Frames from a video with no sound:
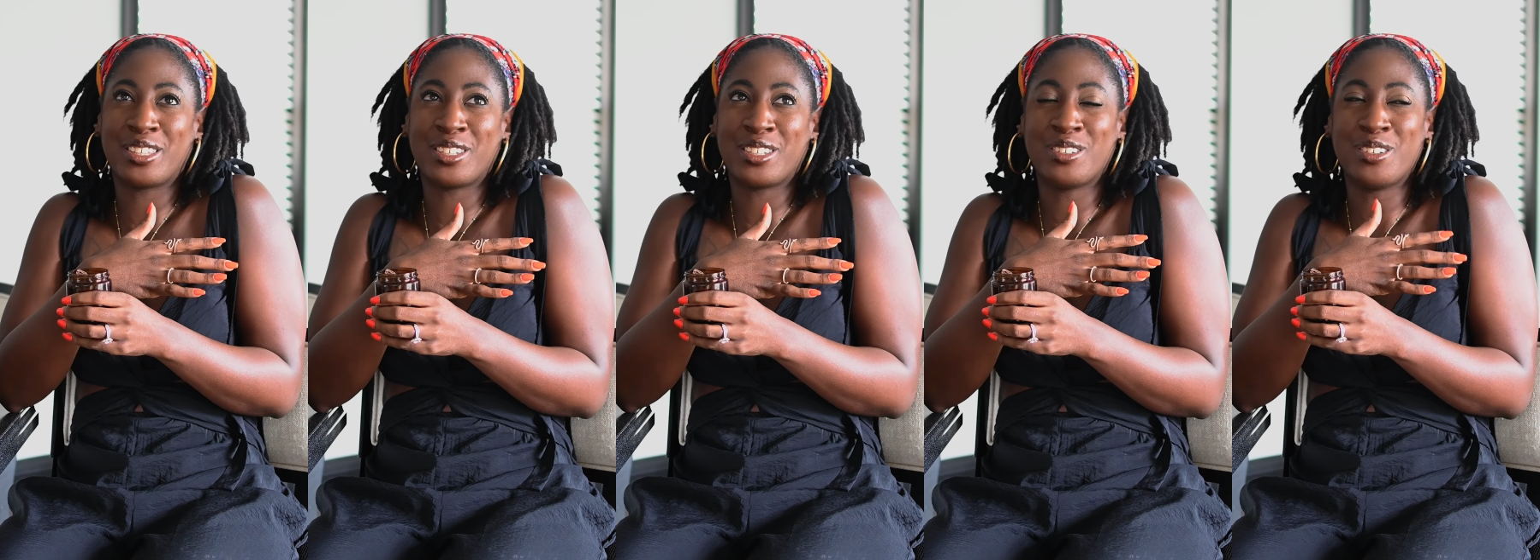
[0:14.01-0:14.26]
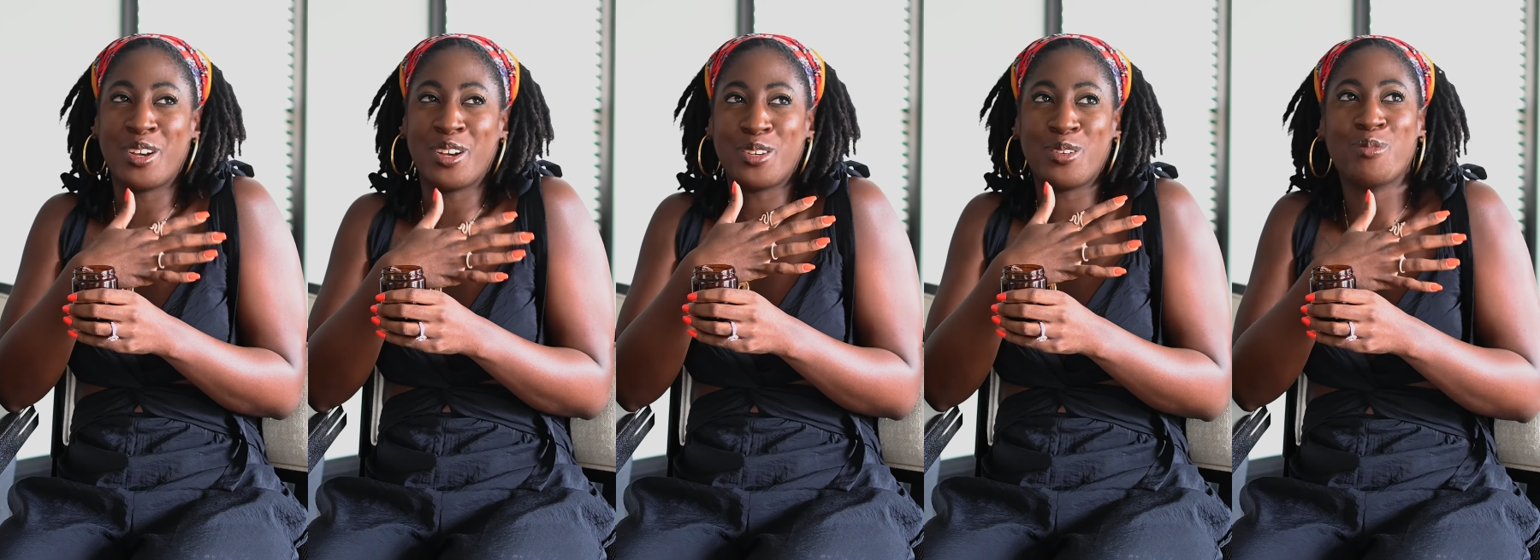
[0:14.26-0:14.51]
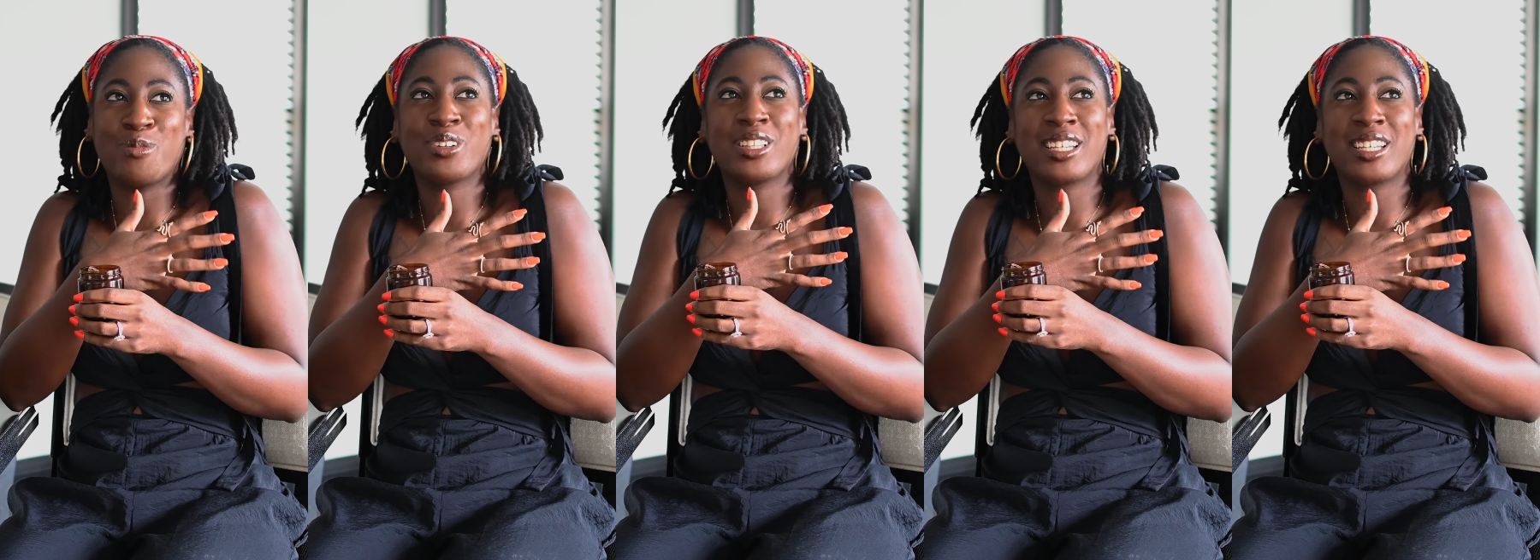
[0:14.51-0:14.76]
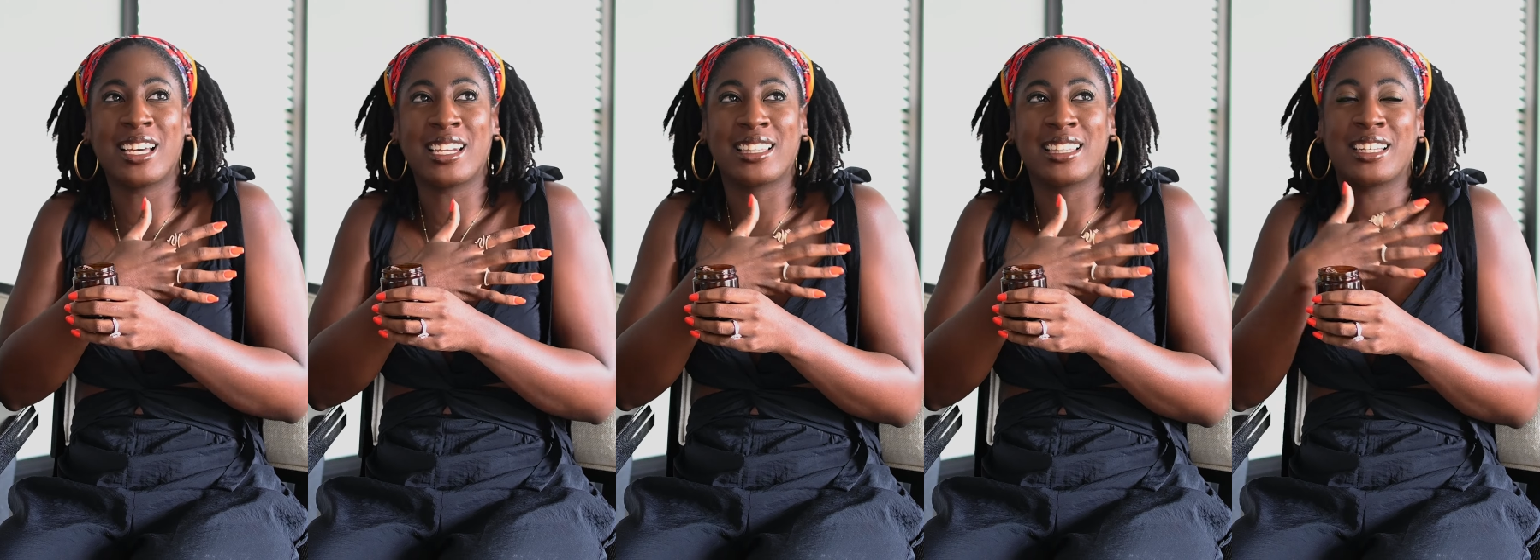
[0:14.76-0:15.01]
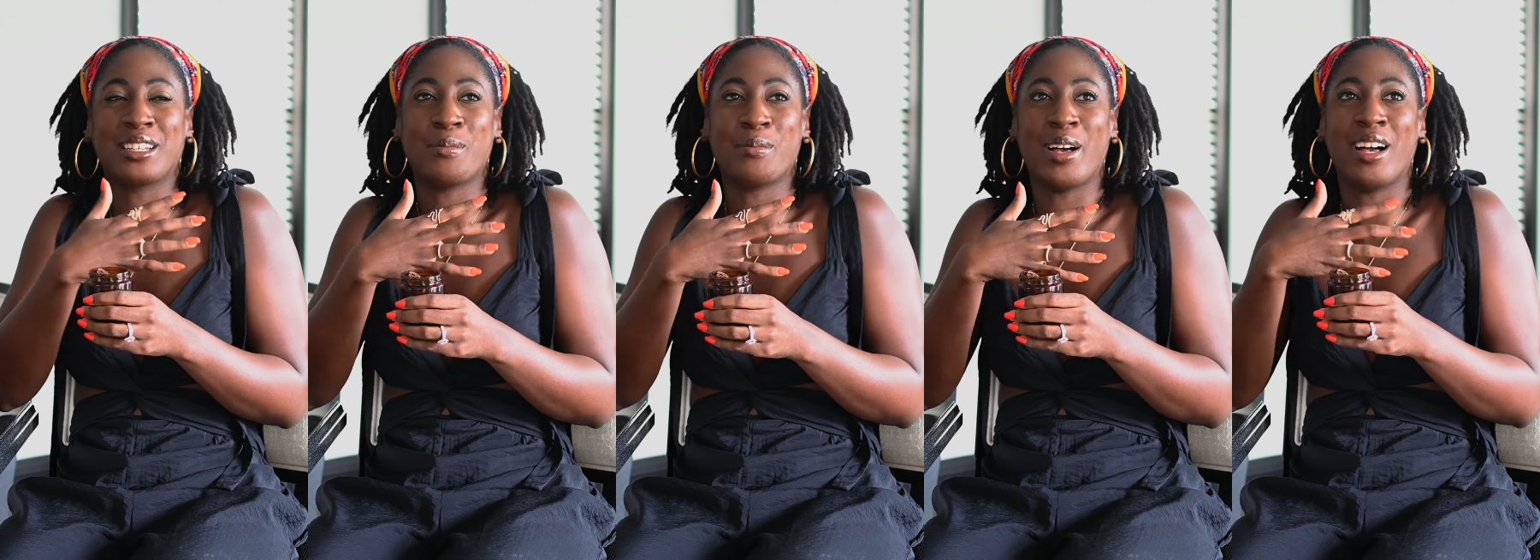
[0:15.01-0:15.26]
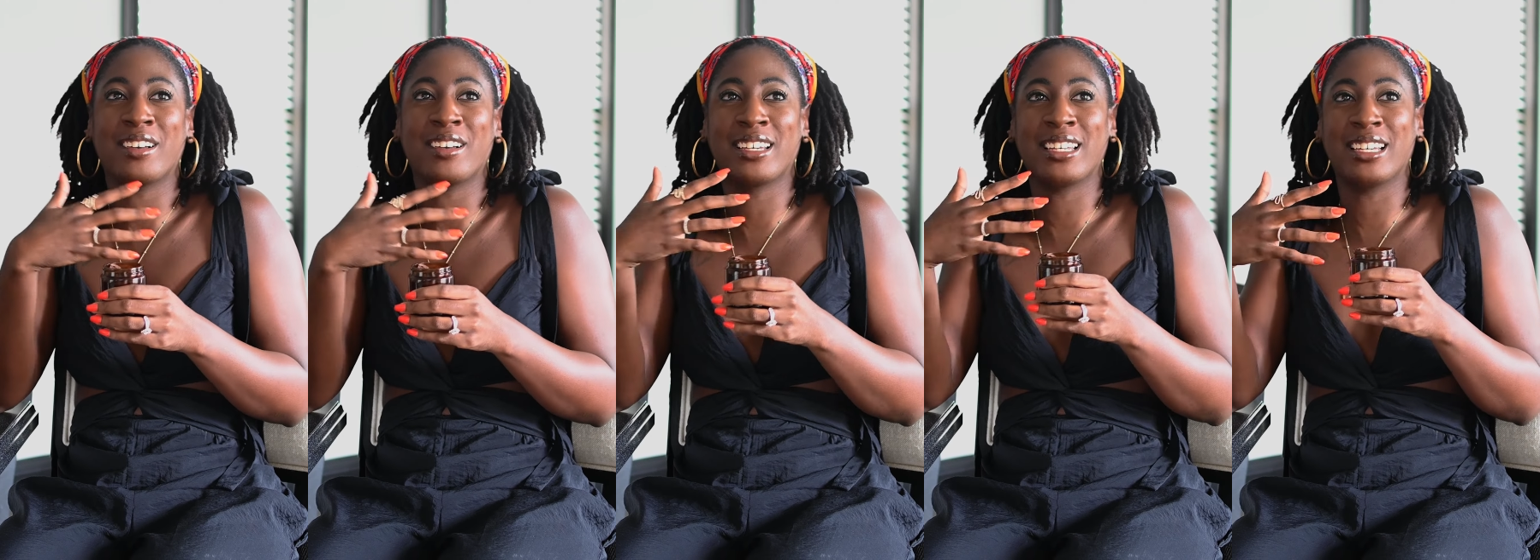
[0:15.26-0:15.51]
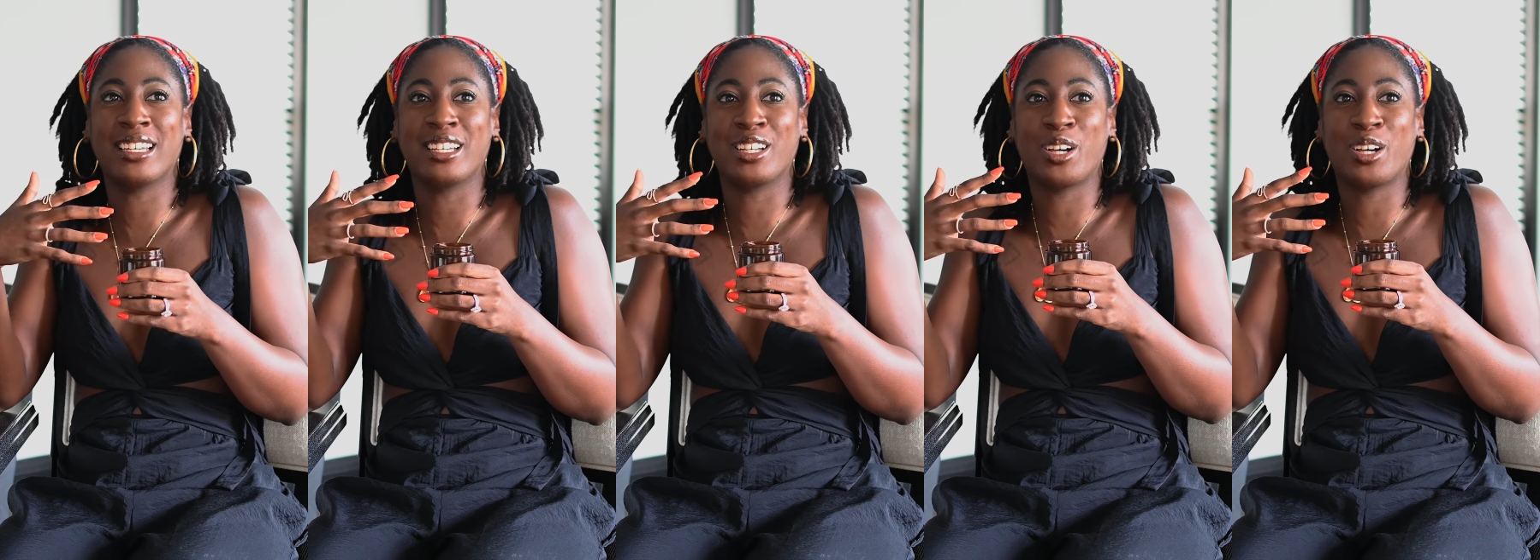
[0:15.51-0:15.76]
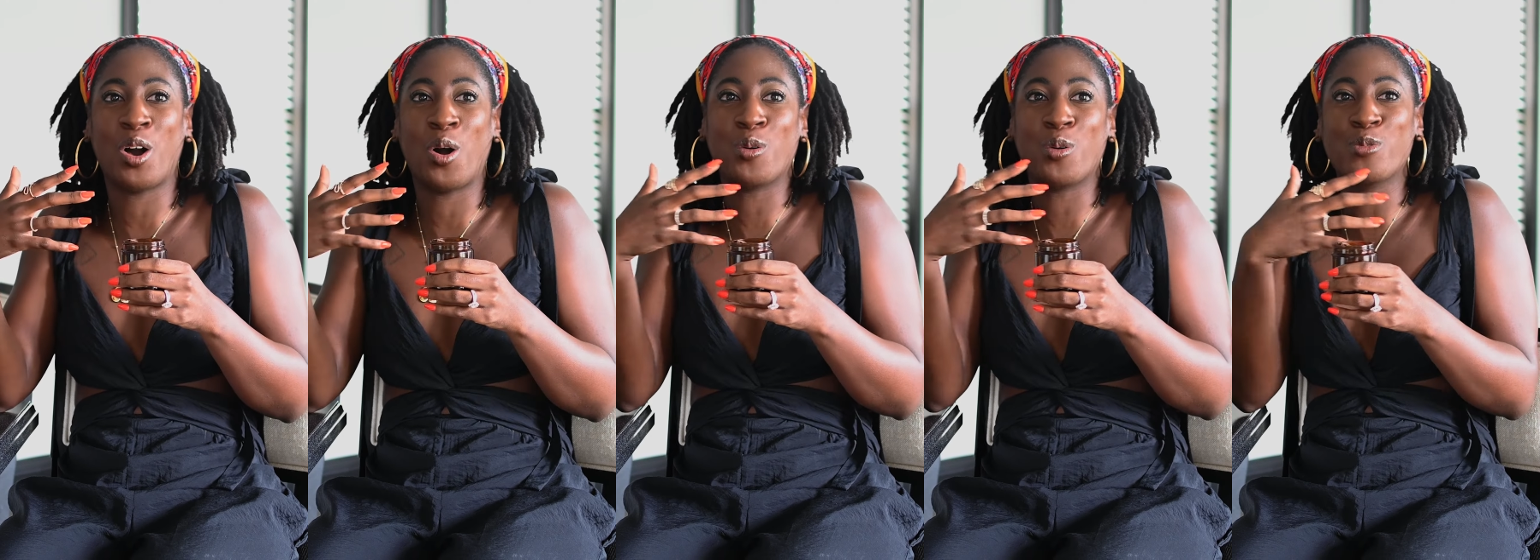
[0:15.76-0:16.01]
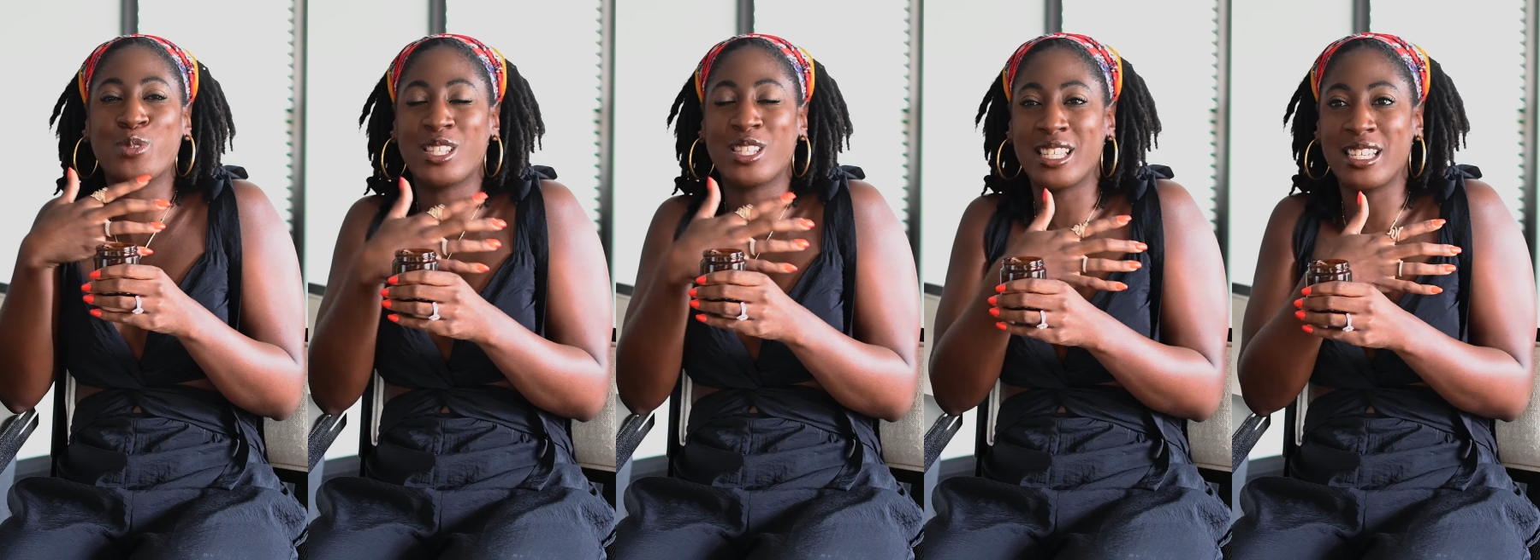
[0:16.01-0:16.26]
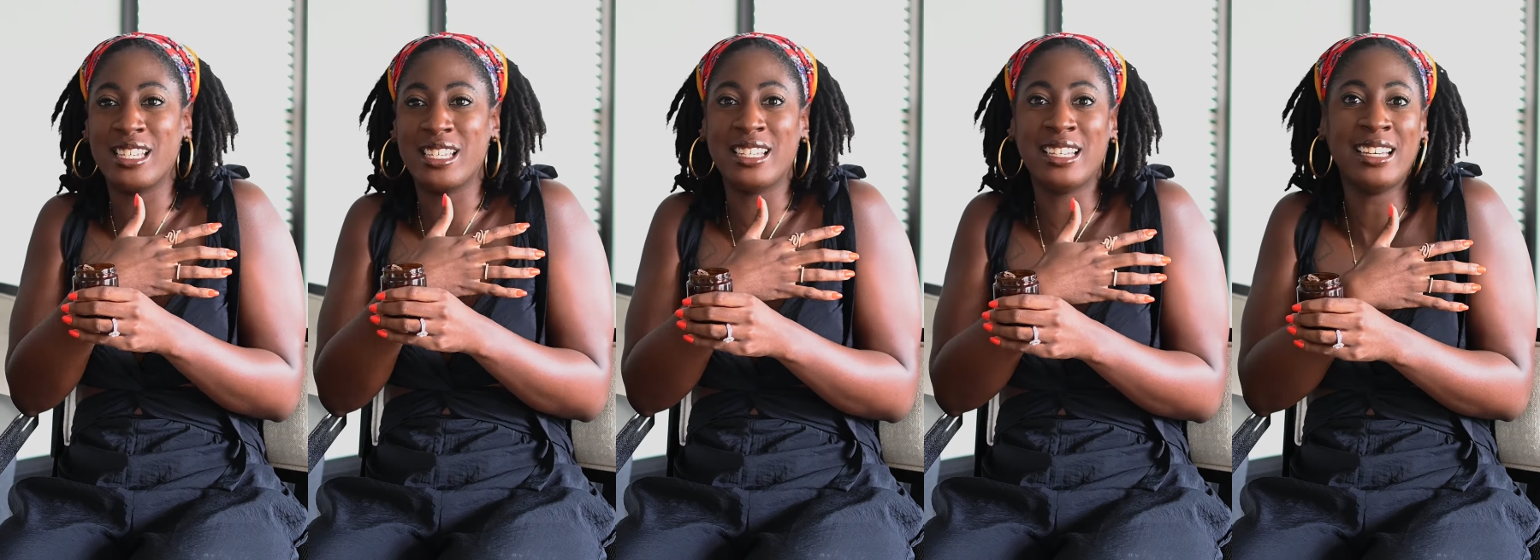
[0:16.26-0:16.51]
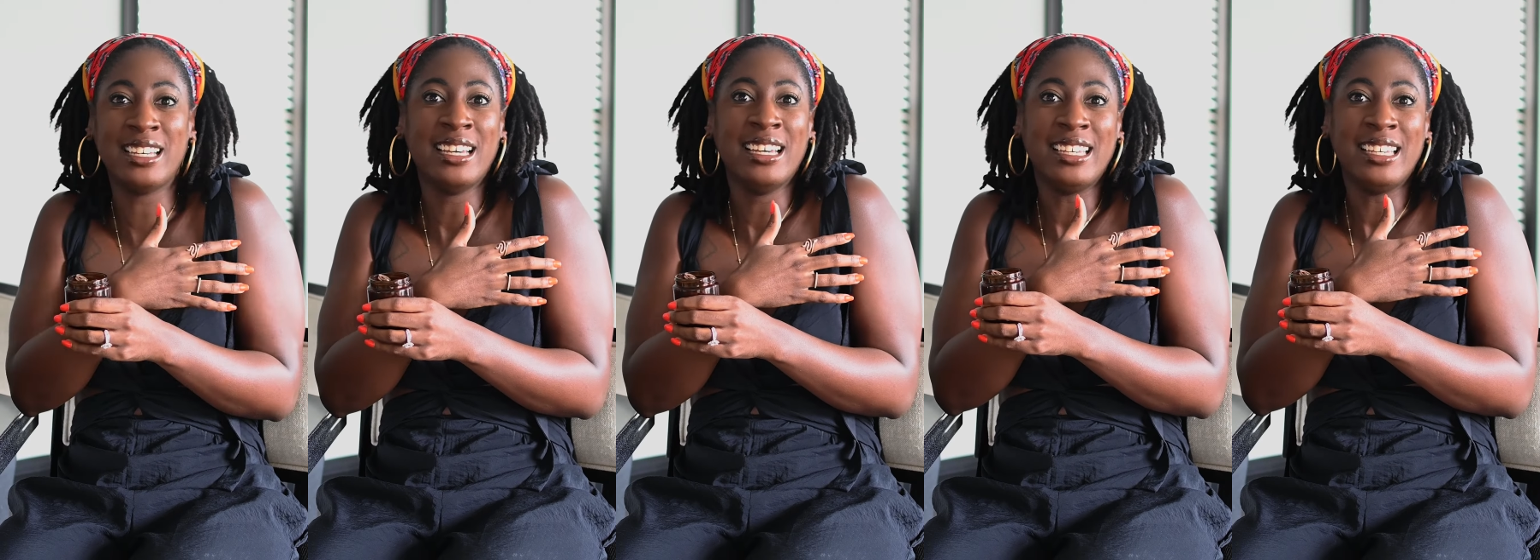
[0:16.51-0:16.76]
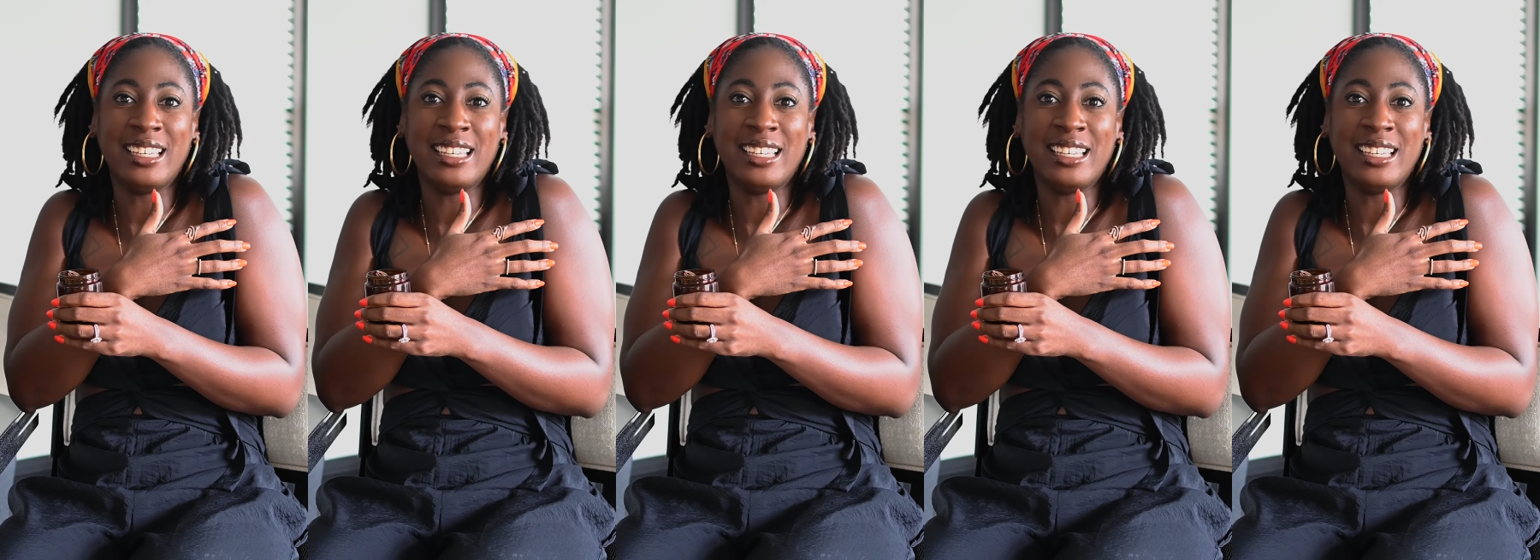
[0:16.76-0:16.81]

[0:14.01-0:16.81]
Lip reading: you know, you really kind of think about getting cozy,